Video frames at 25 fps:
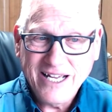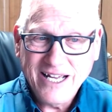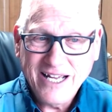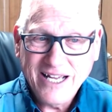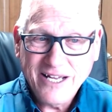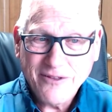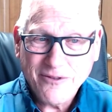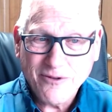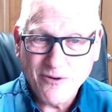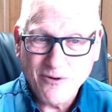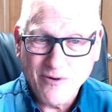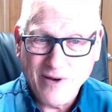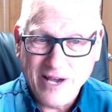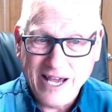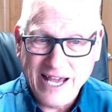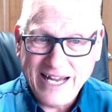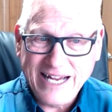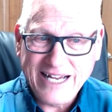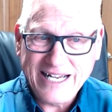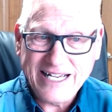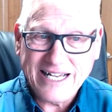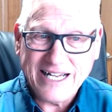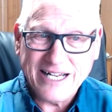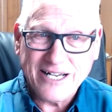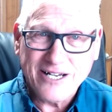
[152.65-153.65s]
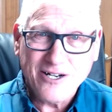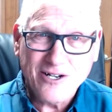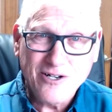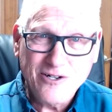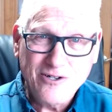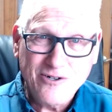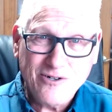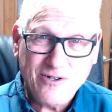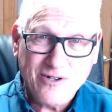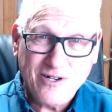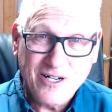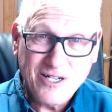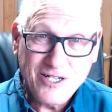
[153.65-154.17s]
through 8, and
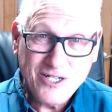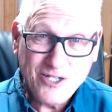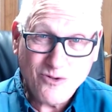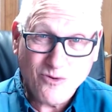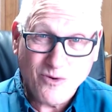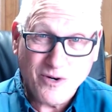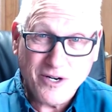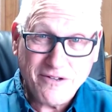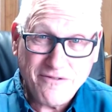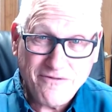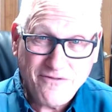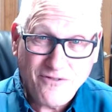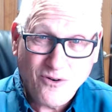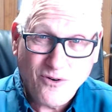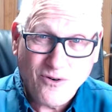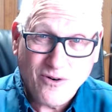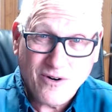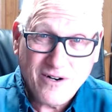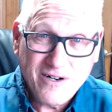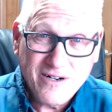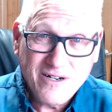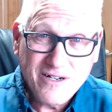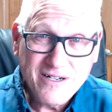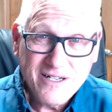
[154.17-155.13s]
Luke 24